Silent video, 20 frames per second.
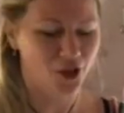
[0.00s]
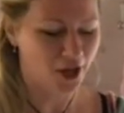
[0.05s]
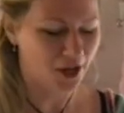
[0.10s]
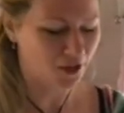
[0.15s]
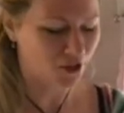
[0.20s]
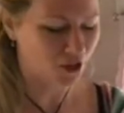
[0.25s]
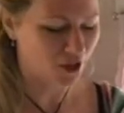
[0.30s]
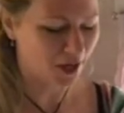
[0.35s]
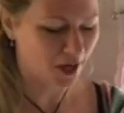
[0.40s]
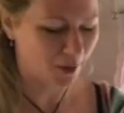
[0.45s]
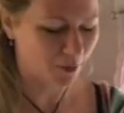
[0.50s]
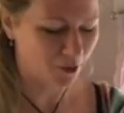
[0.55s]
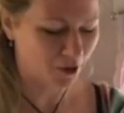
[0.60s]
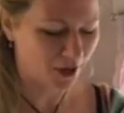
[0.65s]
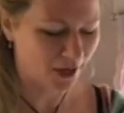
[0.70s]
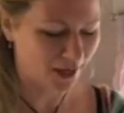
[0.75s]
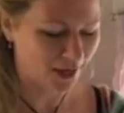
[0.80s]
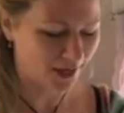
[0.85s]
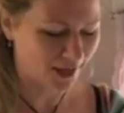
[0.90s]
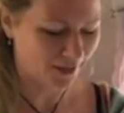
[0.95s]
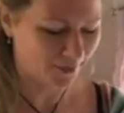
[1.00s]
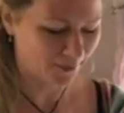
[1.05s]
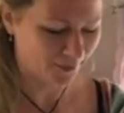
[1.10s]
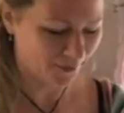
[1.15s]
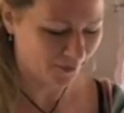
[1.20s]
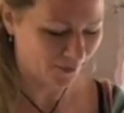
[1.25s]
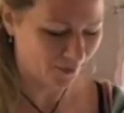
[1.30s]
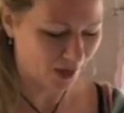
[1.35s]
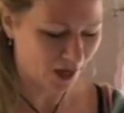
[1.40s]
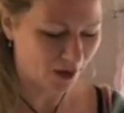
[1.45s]
and upgrading.
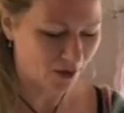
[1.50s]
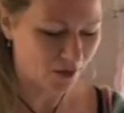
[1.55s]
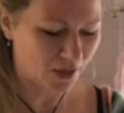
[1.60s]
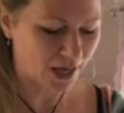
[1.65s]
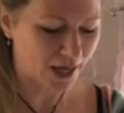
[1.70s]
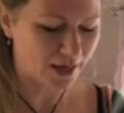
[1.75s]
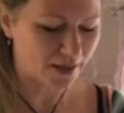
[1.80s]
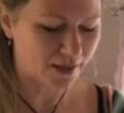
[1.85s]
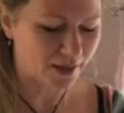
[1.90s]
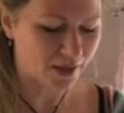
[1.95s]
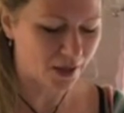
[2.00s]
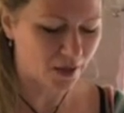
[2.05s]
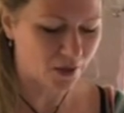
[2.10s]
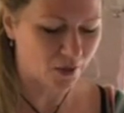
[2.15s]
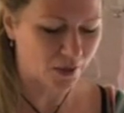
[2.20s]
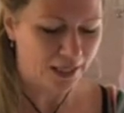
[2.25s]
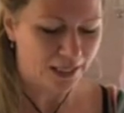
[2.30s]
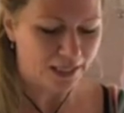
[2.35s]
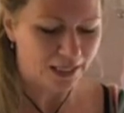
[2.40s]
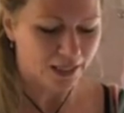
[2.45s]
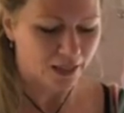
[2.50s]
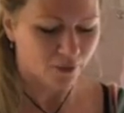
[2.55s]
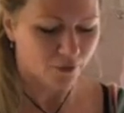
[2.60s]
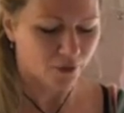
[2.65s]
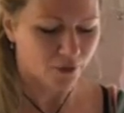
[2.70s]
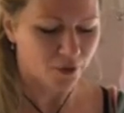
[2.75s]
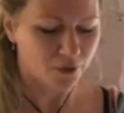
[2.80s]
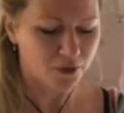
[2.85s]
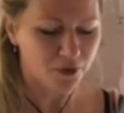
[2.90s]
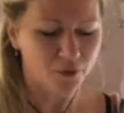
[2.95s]
Okay, so
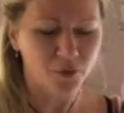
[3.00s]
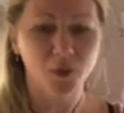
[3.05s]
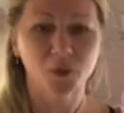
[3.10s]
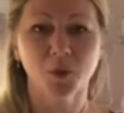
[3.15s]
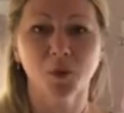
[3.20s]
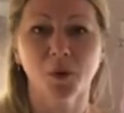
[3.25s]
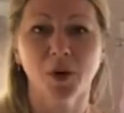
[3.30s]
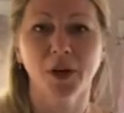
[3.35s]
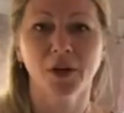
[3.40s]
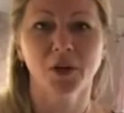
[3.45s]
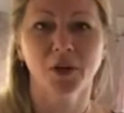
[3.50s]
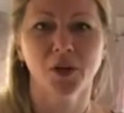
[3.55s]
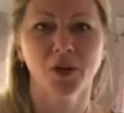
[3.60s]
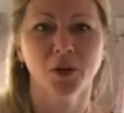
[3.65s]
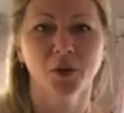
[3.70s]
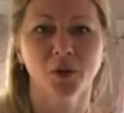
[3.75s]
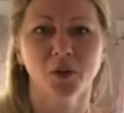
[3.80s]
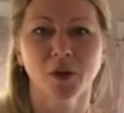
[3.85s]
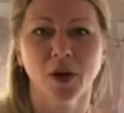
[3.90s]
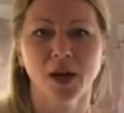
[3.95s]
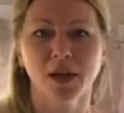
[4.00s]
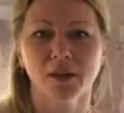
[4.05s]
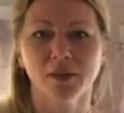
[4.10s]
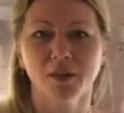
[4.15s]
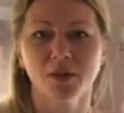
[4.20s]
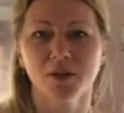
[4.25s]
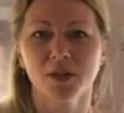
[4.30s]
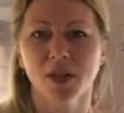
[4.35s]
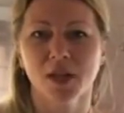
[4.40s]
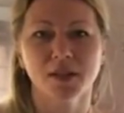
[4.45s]
for those of you who are new,
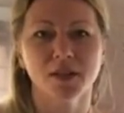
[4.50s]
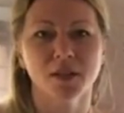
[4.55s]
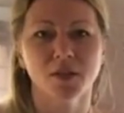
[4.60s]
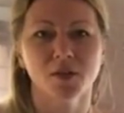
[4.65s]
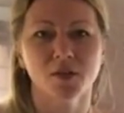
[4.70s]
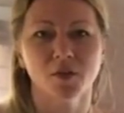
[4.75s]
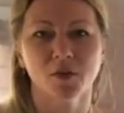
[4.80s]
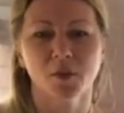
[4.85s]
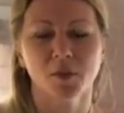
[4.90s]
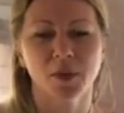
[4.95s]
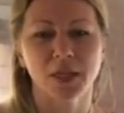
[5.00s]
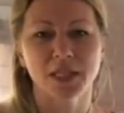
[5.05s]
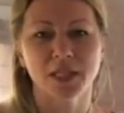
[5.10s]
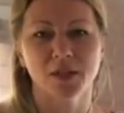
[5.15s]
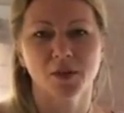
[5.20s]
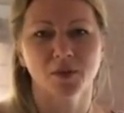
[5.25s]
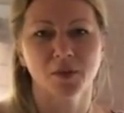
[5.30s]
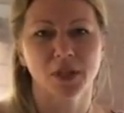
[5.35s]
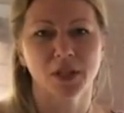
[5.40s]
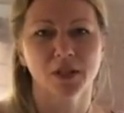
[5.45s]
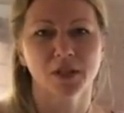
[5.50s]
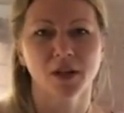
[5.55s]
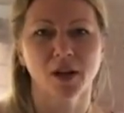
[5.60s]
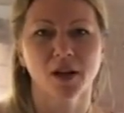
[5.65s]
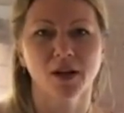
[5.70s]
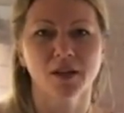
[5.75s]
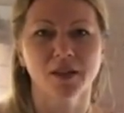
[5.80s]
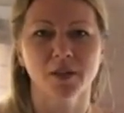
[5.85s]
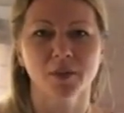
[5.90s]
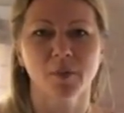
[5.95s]
there's lots of different ways to read
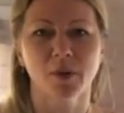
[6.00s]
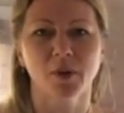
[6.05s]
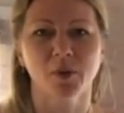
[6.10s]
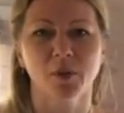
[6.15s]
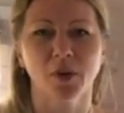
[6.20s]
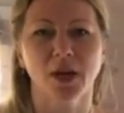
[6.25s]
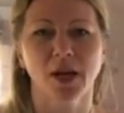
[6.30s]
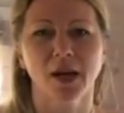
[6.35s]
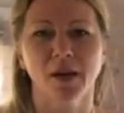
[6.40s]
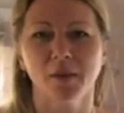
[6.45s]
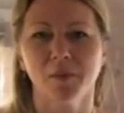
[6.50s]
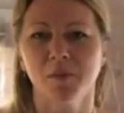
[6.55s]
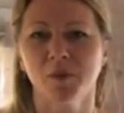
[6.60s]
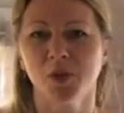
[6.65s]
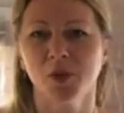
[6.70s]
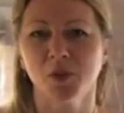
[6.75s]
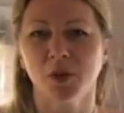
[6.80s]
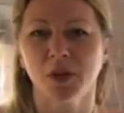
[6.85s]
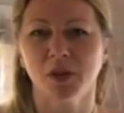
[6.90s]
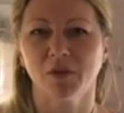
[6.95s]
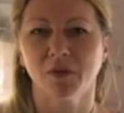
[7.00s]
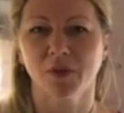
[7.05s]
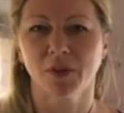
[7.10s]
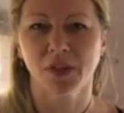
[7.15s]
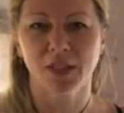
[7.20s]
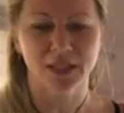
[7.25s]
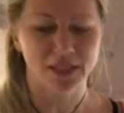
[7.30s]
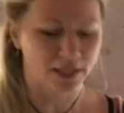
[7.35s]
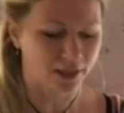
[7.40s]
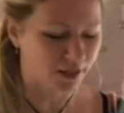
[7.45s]
cards, but what I'm doing for
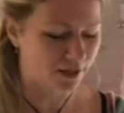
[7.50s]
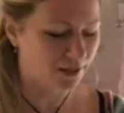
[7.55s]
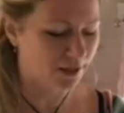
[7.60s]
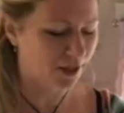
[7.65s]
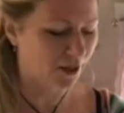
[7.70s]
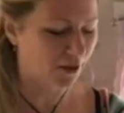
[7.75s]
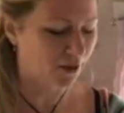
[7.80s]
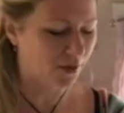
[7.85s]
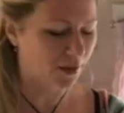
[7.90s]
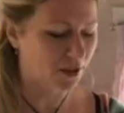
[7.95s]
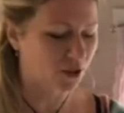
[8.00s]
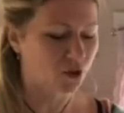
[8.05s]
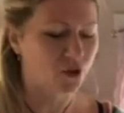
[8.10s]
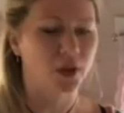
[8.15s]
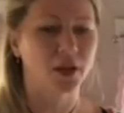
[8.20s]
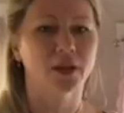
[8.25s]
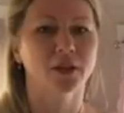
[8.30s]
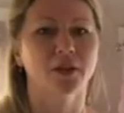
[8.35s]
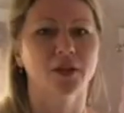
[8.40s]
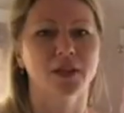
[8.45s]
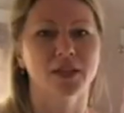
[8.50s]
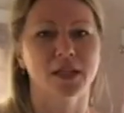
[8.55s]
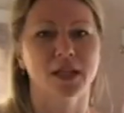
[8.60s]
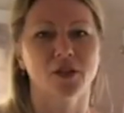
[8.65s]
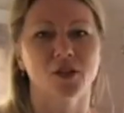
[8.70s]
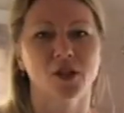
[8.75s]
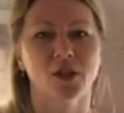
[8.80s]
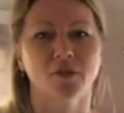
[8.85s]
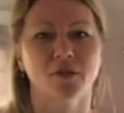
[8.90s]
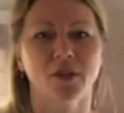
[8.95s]
the Tea and Tarot and the trailer is I
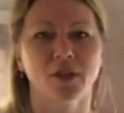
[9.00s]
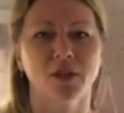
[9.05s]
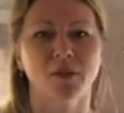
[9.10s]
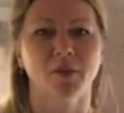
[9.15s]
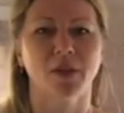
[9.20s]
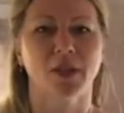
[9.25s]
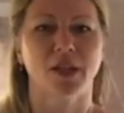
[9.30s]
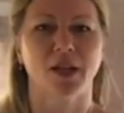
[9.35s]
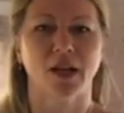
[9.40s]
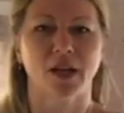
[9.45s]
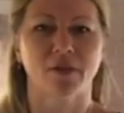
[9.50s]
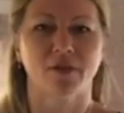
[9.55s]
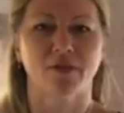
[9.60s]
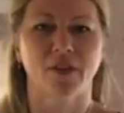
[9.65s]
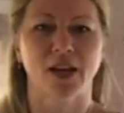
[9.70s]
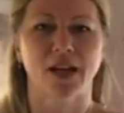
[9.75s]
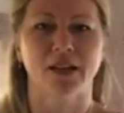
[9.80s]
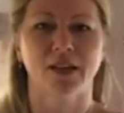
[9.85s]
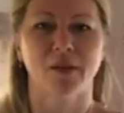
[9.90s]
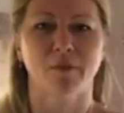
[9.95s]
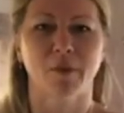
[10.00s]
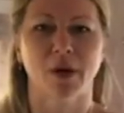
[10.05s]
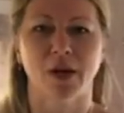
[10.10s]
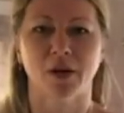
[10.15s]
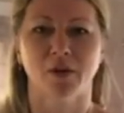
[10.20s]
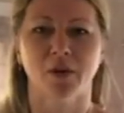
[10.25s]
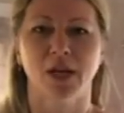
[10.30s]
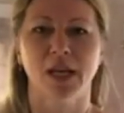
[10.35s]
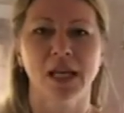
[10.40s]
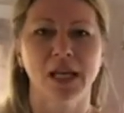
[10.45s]
shuffle them and then I fan them
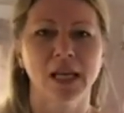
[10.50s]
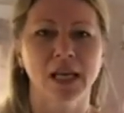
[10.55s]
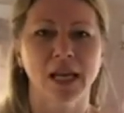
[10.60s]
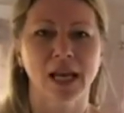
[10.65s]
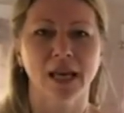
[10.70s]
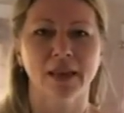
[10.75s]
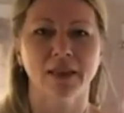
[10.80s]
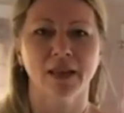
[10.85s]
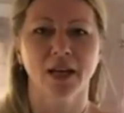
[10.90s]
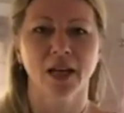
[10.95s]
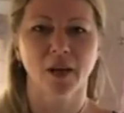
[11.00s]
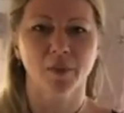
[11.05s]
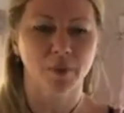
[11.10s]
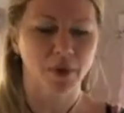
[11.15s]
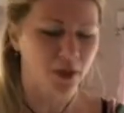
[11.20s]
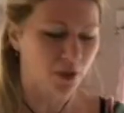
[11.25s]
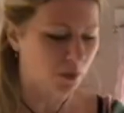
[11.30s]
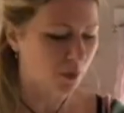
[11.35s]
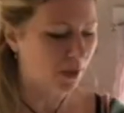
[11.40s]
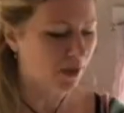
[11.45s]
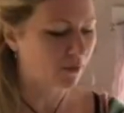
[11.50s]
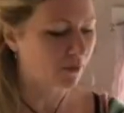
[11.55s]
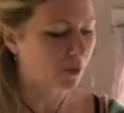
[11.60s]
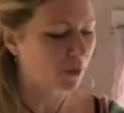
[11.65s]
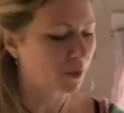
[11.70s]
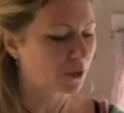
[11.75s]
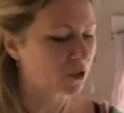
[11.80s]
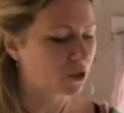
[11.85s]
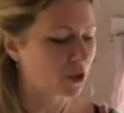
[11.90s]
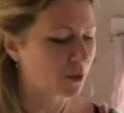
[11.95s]
out, and then I pick whatever
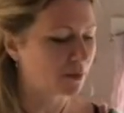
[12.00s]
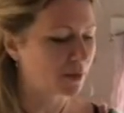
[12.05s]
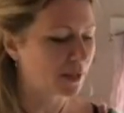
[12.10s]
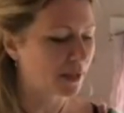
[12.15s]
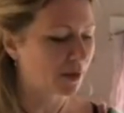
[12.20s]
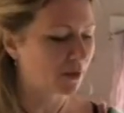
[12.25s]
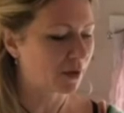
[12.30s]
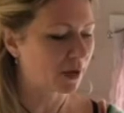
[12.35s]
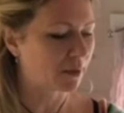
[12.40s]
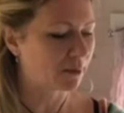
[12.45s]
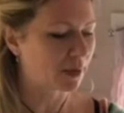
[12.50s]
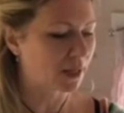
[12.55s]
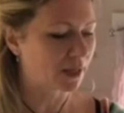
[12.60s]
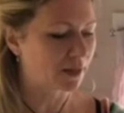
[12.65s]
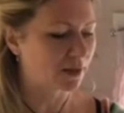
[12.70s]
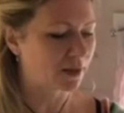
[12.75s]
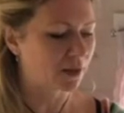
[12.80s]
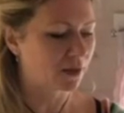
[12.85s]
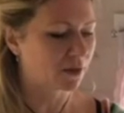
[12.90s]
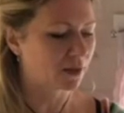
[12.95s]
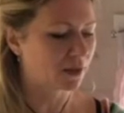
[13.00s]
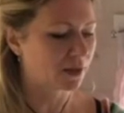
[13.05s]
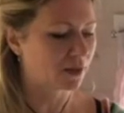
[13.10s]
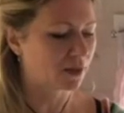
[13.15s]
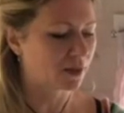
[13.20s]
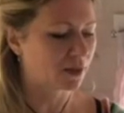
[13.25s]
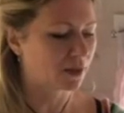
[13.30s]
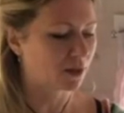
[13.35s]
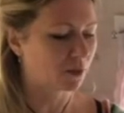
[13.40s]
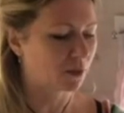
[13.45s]
one jumps out at me. So this
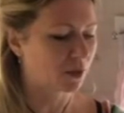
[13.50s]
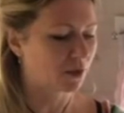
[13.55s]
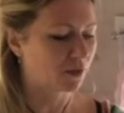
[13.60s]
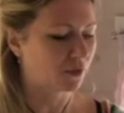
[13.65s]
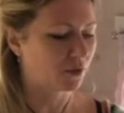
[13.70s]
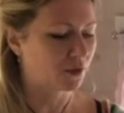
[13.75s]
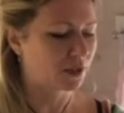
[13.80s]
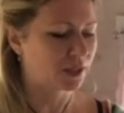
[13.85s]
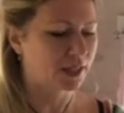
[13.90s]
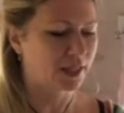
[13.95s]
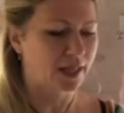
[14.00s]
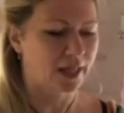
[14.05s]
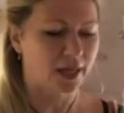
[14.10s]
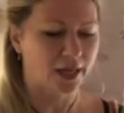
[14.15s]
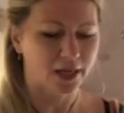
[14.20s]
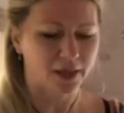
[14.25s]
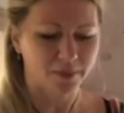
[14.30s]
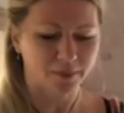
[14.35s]
is the one for today.